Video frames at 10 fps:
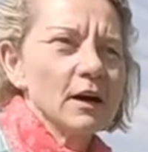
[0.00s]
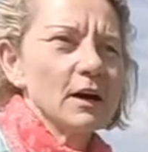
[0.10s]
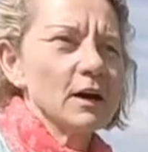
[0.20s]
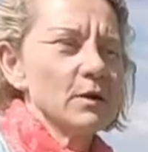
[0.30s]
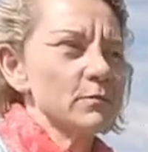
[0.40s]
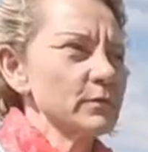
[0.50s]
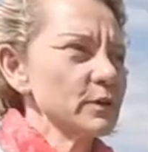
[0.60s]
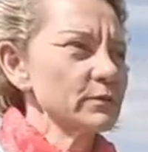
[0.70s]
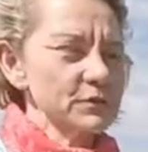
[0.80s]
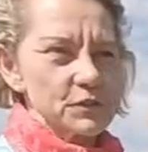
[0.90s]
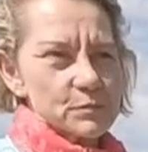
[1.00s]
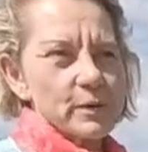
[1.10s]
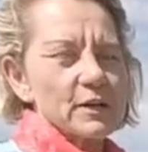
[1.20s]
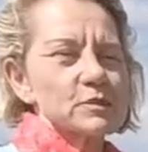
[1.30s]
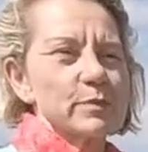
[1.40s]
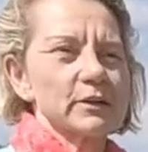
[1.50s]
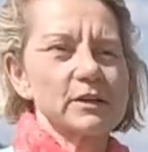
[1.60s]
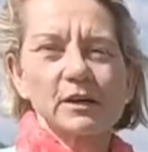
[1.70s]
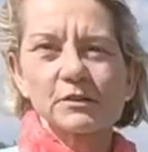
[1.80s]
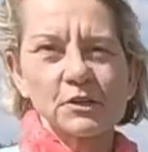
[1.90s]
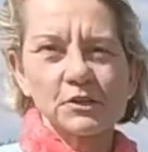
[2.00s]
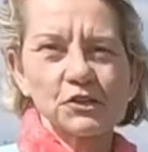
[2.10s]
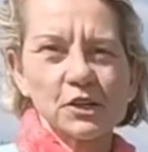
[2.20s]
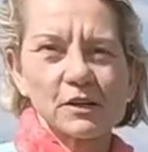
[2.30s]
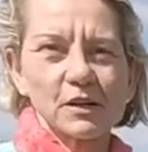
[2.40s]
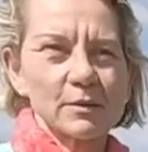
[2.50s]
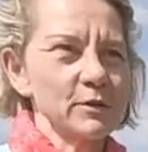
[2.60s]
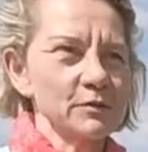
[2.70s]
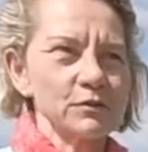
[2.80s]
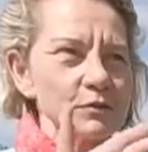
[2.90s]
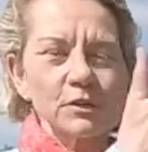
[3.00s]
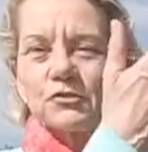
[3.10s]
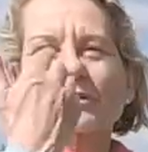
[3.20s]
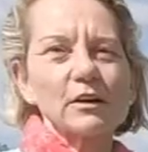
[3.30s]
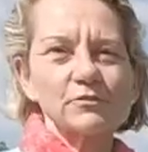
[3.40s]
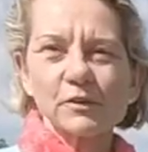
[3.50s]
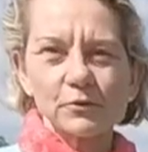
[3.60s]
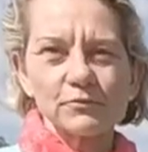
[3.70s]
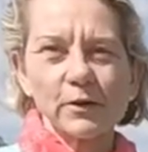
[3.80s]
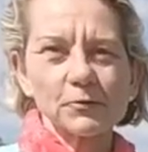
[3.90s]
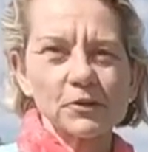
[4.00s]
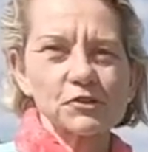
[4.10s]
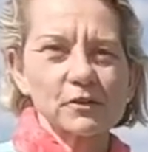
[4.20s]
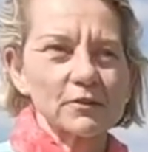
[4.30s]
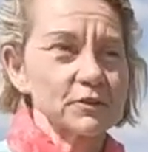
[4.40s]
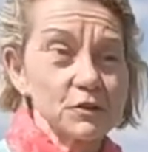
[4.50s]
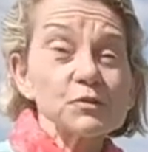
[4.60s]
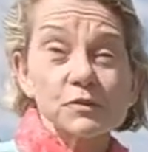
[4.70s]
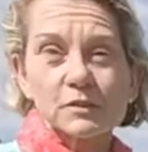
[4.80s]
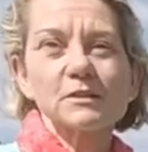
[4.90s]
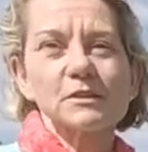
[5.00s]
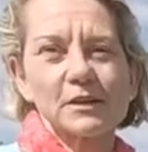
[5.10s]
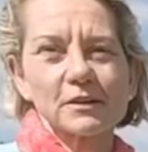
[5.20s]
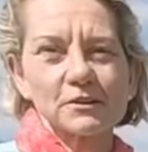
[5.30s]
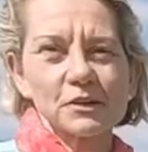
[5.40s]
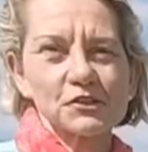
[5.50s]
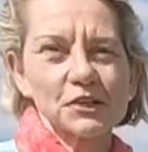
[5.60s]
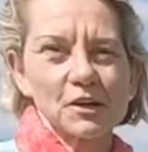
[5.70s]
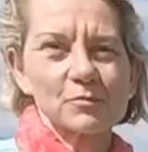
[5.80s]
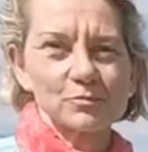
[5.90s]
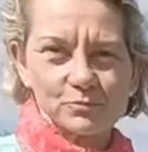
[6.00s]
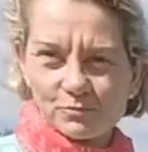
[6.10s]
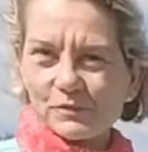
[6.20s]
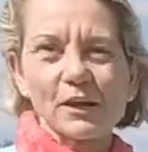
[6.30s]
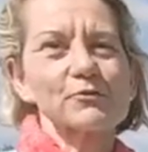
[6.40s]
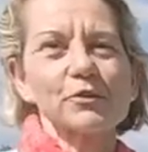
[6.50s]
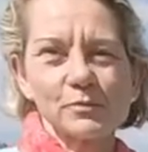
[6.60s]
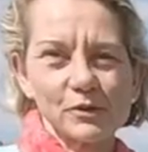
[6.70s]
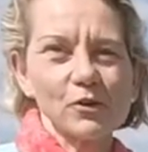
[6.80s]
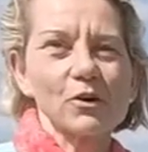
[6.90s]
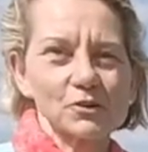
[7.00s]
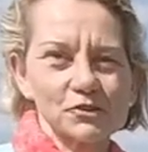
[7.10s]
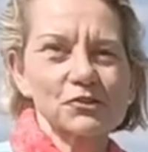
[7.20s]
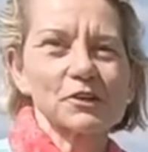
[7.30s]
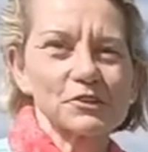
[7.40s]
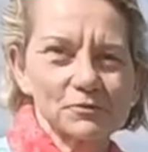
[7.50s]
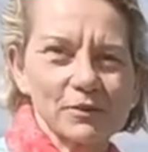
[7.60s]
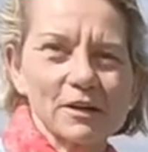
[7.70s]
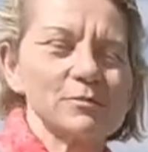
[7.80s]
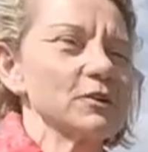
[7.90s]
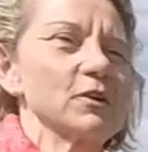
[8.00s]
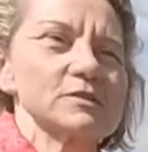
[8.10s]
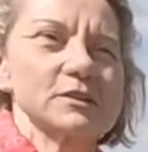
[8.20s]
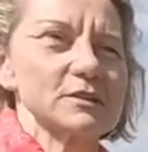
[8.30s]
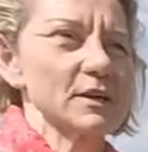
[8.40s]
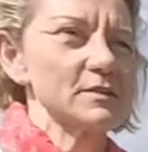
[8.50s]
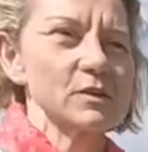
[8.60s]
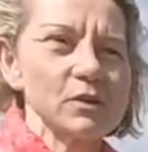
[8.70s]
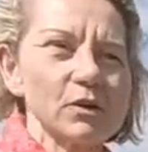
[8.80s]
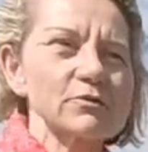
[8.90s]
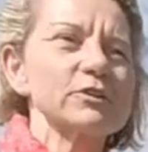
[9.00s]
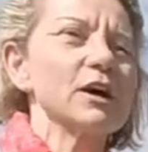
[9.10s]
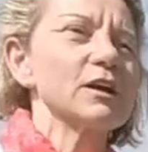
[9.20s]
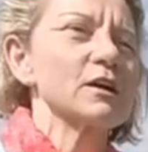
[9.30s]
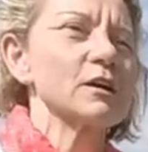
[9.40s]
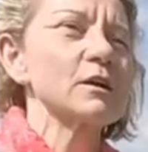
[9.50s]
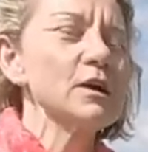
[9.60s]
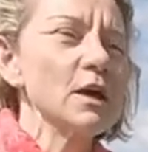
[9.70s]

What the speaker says: You know, we just passed by the echinacea. I mean, you can drive down Founders Drive and you see that echinacea like from a long stretch away, because it has a lot of color.